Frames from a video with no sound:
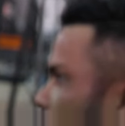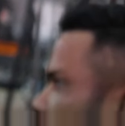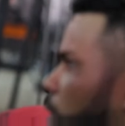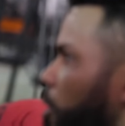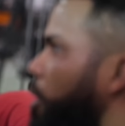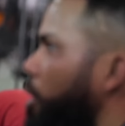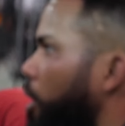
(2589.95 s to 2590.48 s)
you know
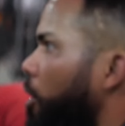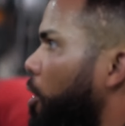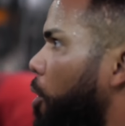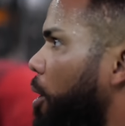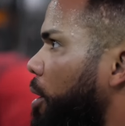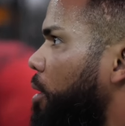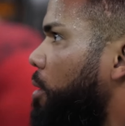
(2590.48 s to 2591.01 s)
are, are
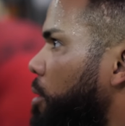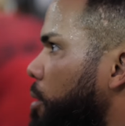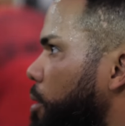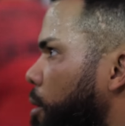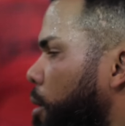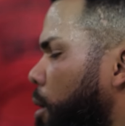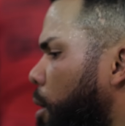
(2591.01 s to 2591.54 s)
going.
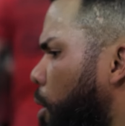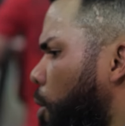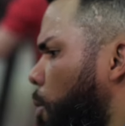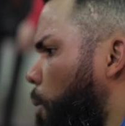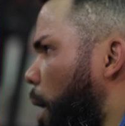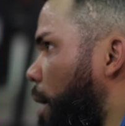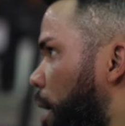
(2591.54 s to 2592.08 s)
So
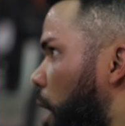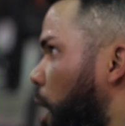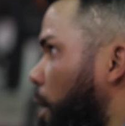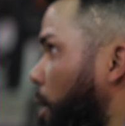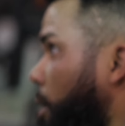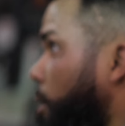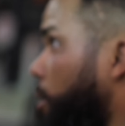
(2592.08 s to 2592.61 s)
I right now,
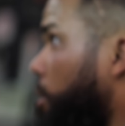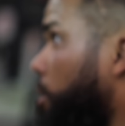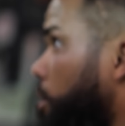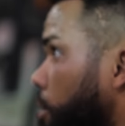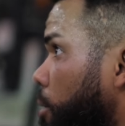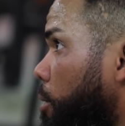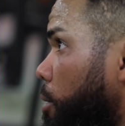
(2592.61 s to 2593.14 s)
carb cycle
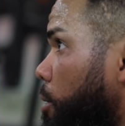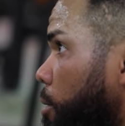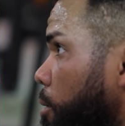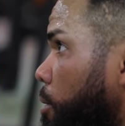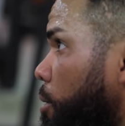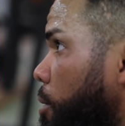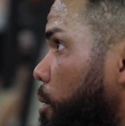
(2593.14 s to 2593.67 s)
in off
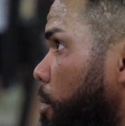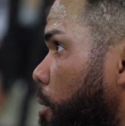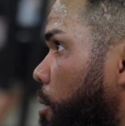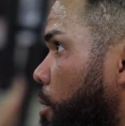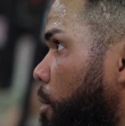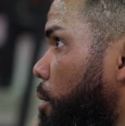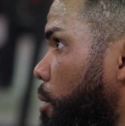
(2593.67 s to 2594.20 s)
season, so
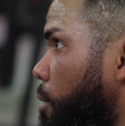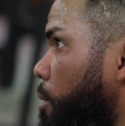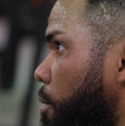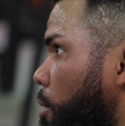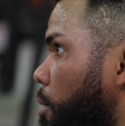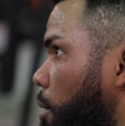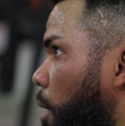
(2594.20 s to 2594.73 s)
that's why I'm
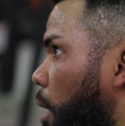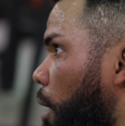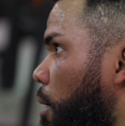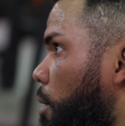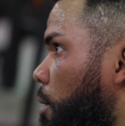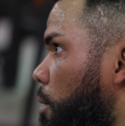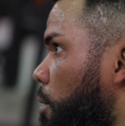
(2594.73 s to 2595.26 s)
wondering. Yeah.
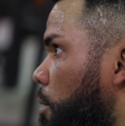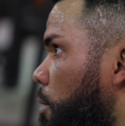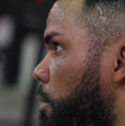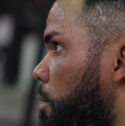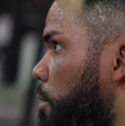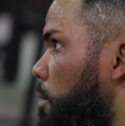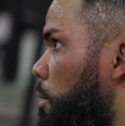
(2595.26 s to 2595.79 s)
I just
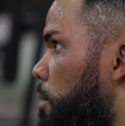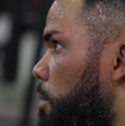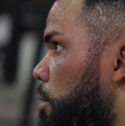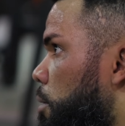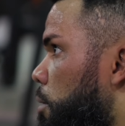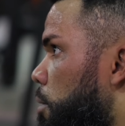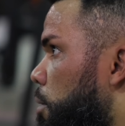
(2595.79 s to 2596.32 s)
respond
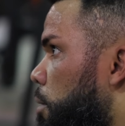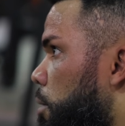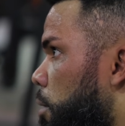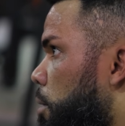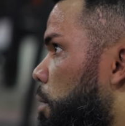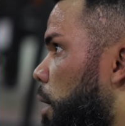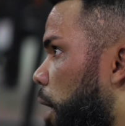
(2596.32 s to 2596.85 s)
best to
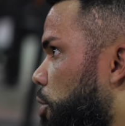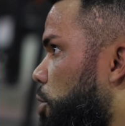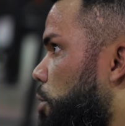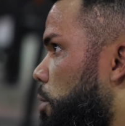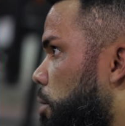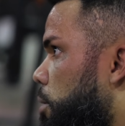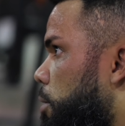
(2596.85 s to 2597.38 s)
that.
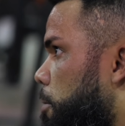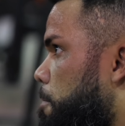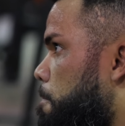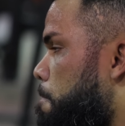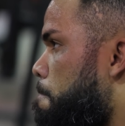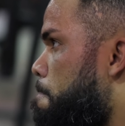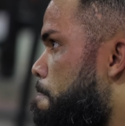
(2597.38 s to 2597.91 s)
Gotcha. I think
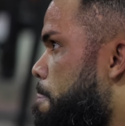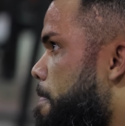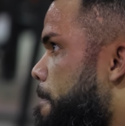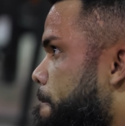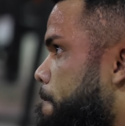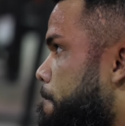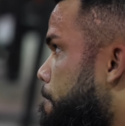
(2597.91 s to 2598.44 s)
I
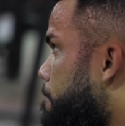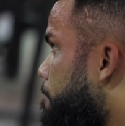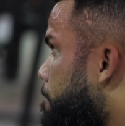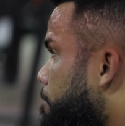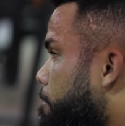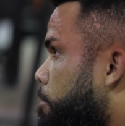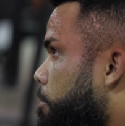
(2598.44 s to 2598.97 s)
I can't
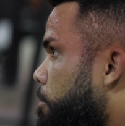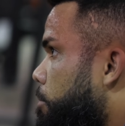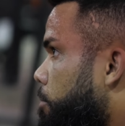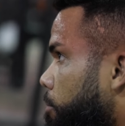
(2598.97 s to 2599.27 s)
do like